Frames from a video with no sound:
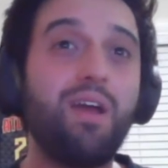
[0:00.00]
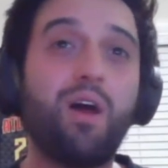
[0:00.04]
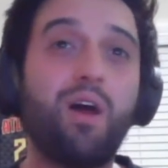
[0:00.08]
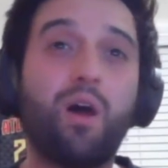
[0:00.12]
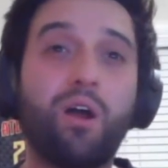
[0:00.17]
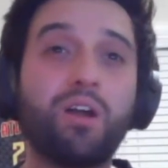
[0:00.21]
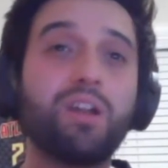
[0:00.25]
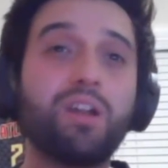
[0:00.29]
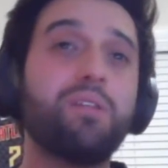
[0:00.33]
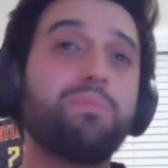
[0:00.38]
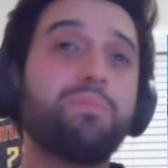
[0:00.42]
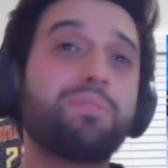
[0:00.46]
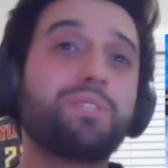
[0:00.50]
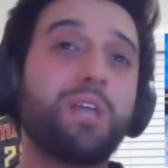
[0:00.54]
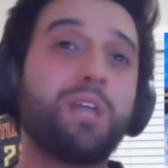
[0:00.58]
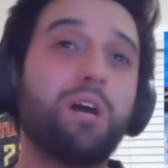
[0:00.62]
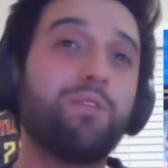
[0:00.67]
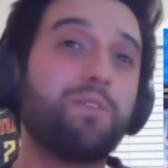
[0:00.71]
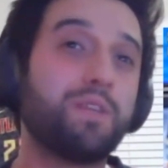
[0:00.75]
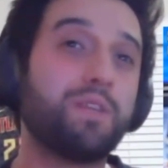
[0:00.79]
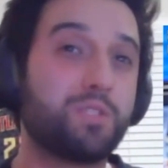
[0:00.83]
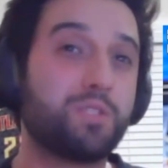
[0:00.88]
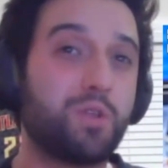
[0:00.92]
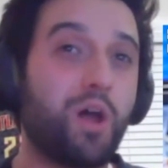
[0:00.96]
Harden
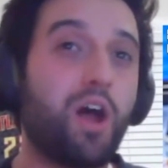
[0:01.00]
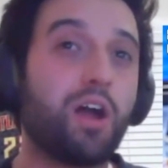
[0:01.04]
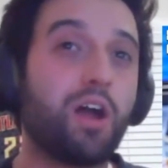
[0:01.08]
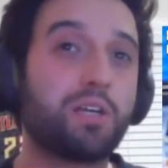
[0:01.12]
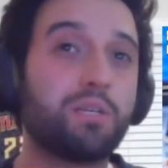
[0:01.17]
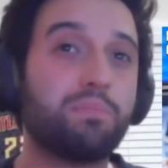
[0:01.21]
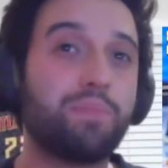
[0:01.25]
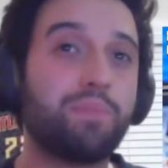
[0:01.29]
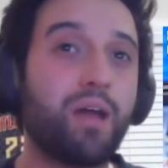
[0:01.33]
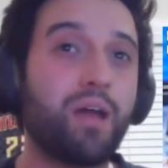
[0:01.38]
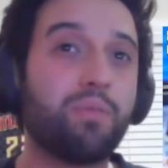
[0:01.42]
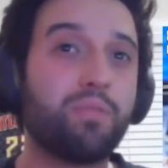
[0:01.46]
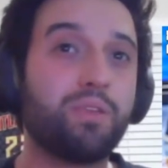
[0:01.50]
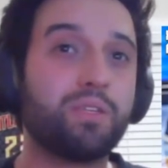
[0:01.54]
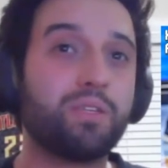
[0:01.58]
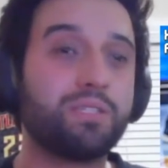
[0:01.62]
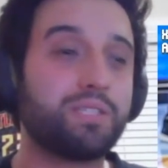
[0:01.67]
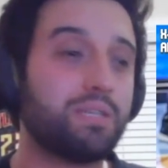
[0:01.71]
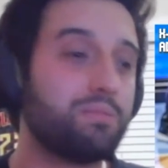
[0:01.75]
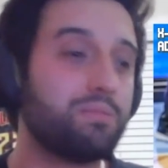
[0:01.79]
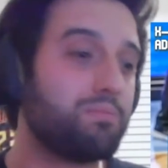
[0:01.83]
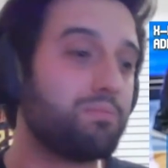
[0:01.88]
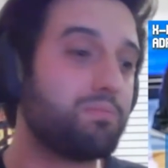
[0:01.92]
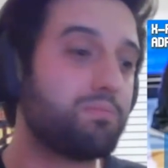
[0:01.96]
himself has talked about
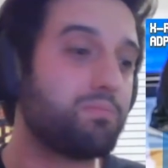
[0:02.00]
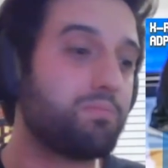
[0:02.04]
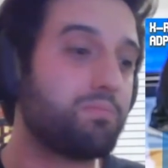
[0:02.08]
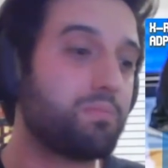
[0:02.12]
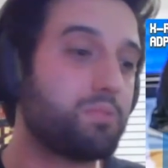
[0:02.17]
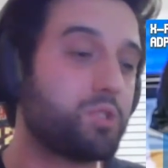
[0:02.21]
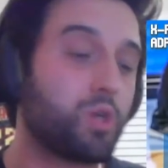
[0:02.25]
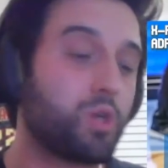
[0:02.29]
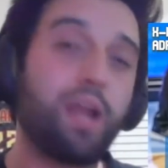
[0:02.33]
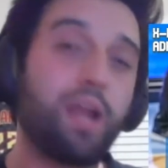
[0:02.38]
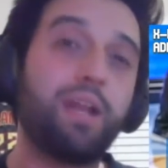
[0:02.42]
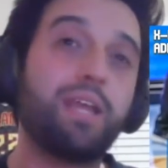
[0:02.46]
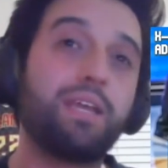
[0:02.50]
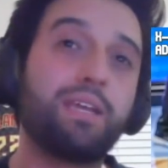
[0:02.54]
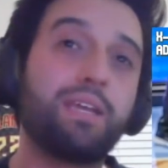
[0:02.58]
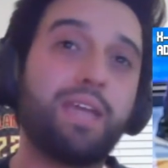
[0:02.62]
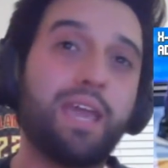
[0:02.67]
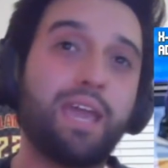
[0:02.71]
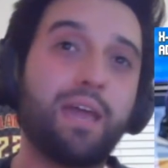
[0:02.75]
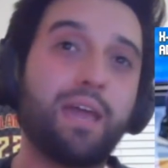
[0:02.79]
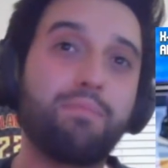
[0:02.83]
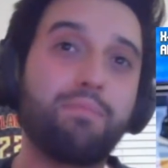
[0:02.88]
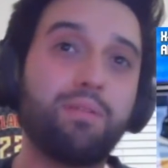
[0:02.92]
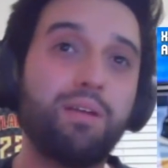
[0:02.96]
this in training
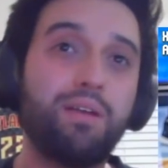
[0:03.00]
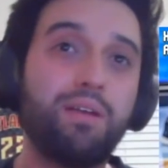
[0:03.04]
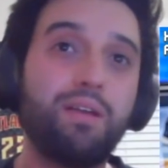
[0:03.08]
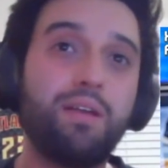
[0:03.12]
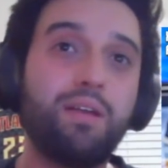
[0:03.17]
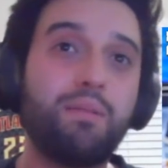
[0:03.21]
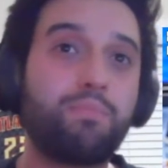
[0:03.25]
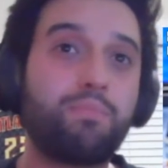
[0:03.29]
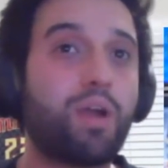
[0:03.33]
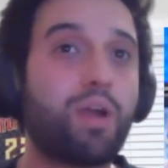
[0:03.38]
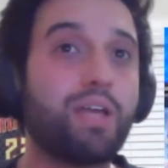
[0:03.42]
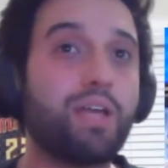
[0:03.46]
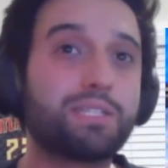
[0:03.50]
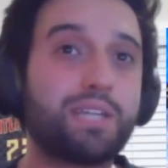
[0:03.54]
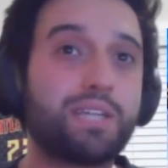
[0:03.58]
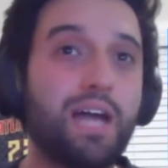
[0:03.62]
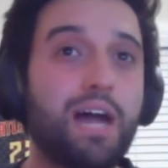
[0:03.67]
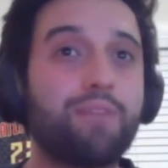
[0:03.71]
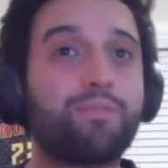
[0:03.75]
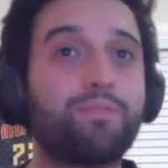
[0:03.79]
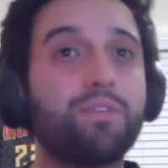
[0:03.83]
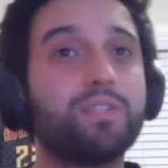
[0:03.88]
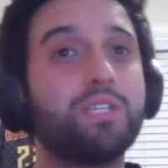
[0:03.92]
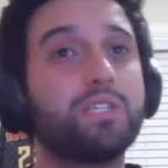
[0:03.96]
camp press
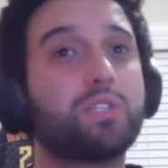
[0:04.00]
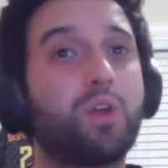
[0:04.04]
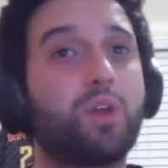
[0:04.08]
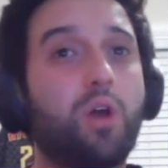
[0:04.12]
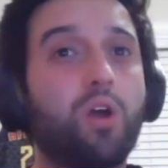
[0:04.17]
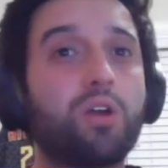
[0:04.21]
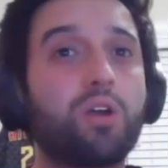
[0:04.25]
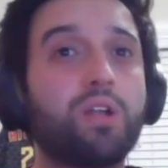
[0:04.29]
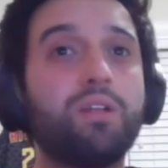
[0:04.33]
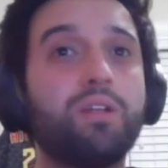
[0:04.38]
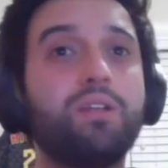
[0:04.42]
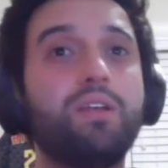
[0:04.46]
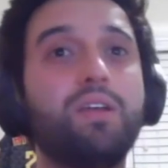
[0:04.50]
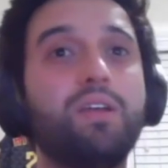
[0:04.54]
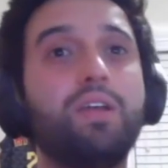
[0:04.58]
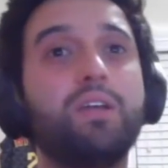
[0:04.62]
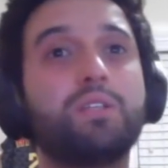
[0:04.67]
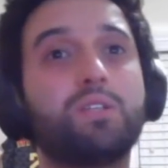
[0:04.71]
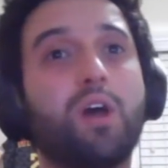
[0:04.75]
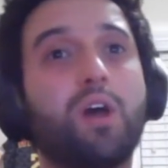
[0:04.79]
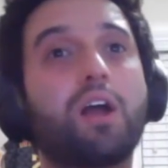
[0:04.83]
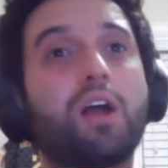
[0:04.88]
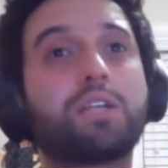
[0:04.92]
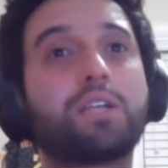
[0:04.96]
conferences. Harden
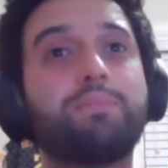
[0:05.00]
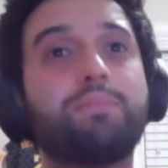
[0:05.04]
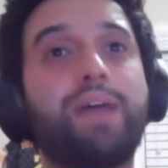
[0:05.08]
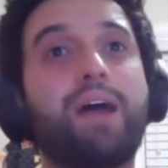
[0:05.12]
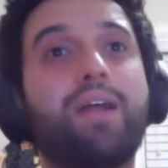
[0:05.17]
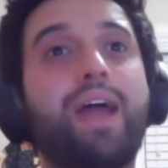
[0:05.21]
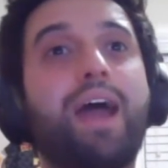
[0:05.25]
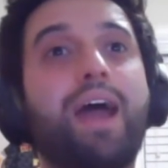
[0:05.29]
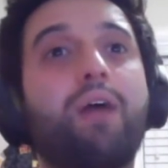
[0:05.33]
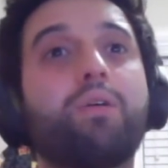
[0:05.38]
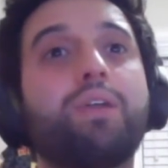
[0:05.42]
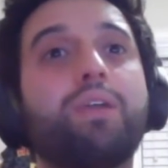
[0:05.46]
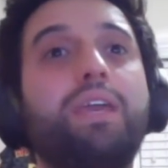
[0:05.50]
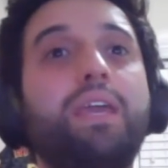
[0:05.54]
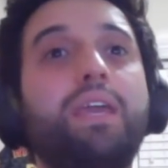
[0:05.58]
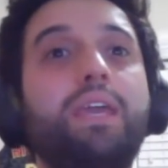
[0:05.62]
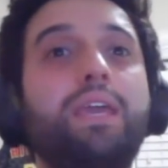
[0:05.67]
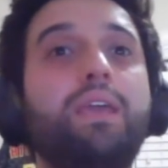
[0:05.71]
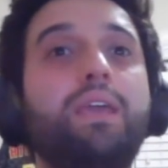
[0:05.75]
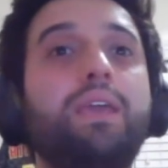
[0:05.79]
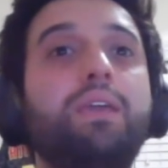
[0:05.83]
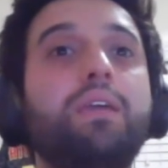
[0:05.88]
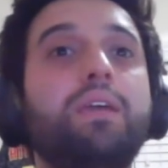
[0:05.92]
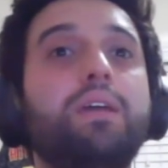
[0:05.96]
talked about how
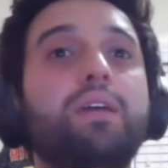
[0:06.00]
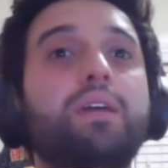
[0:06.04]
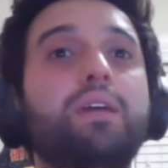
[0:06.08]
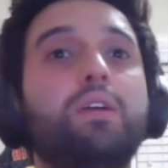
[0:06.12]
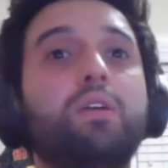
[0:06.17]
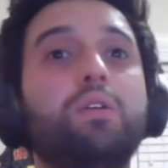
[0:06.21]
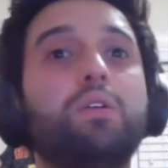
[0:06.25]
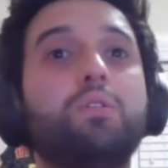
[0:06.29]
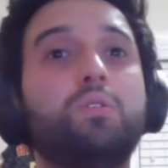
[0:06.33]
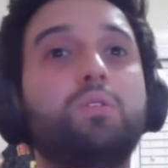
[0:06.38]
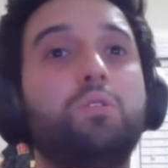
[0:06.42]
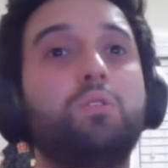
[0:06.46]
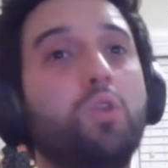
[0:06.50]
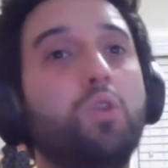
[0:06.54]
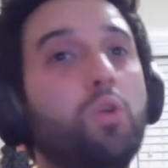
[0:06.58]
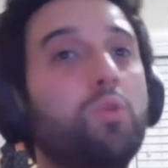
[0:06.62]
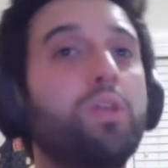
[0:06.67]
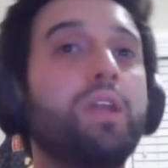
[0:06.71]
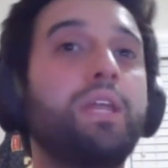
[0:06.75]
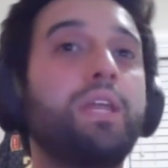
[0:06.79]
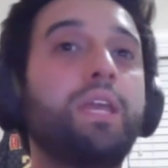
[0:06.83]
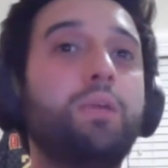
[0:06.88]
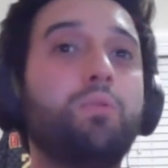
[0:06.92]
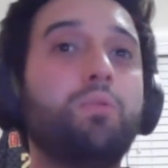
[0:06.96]
he knew
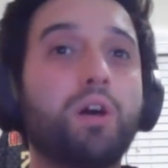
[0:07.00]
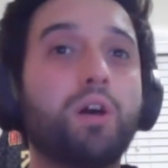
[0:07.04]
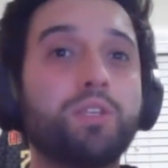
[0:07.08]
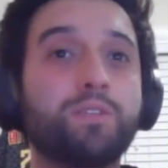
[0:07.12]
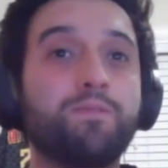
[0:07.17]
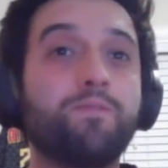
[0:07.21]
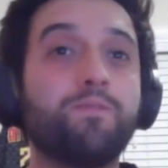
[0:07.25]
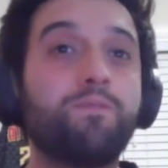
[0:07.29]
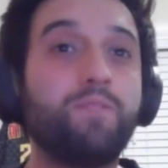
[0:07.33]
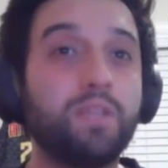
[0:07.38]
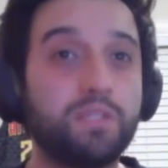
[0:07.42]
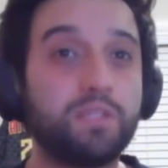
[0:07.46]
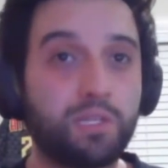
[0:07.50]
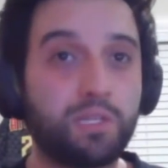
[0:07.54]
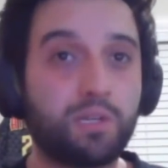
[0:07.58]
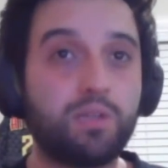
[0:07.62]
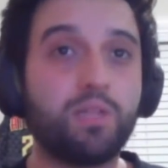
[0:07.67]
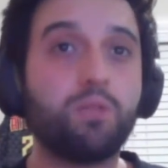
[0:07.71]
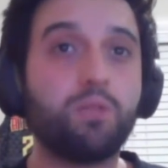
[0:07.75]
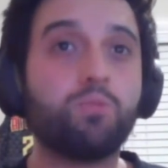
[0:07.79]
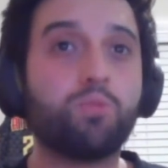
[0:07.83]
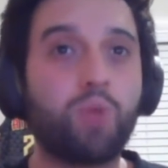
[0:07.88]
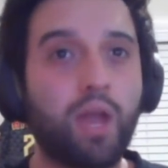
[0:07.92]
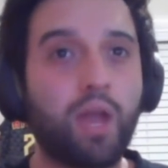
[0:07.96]
that he wasn't
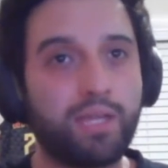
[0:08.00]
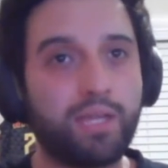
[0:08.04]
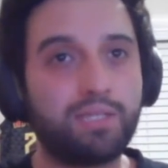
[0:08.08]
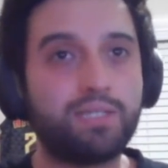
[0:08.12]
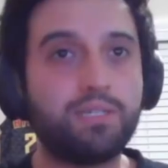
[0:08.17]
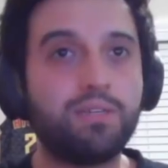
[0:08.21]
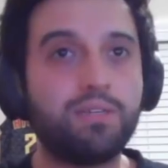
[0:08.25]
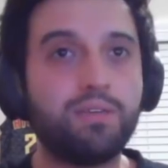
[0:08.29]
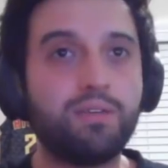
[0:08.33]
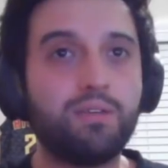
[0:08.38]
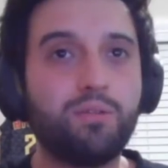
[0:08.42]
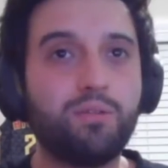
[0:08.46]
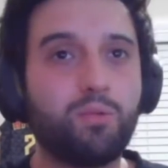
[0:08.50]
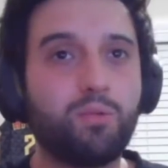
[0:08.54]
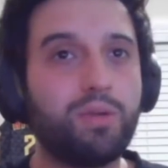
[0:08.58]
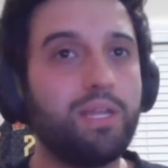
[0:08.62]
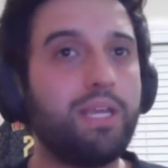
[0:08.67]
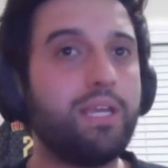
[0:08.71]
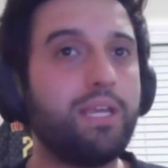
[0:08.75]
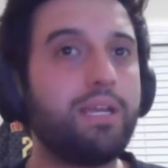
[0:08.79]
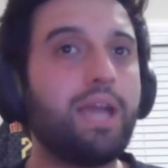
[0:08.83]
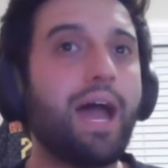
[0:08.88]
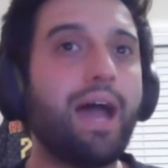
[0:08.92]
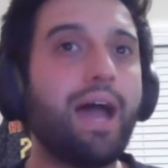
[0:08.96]
physically right when
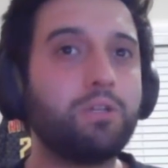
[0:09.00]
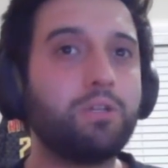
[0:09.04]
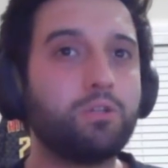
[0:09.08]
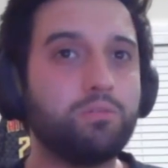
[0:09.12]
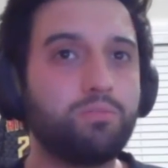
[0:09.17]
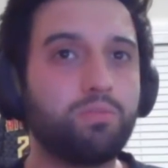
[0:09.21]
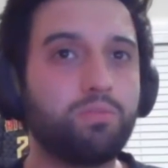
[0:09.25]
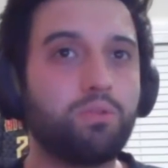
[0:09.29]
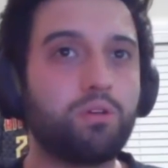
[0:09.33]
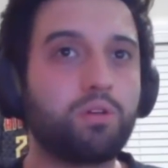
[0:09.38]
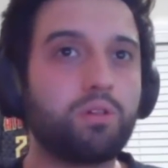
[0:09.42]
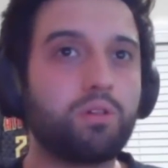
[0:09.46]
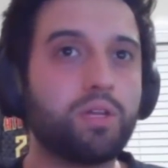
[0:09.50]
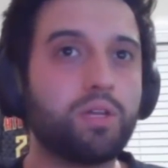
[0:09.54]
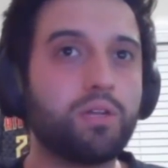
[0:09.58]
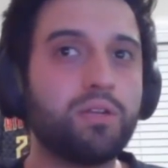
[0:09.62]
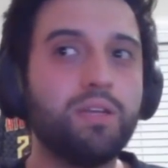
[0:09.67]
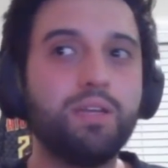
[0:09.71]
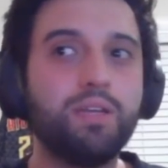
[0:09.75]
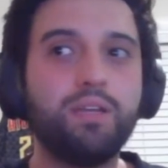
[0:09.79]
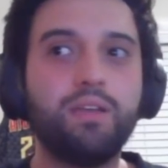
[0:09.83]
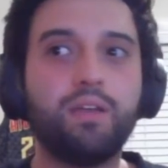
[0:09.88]
he got to Brooklyn.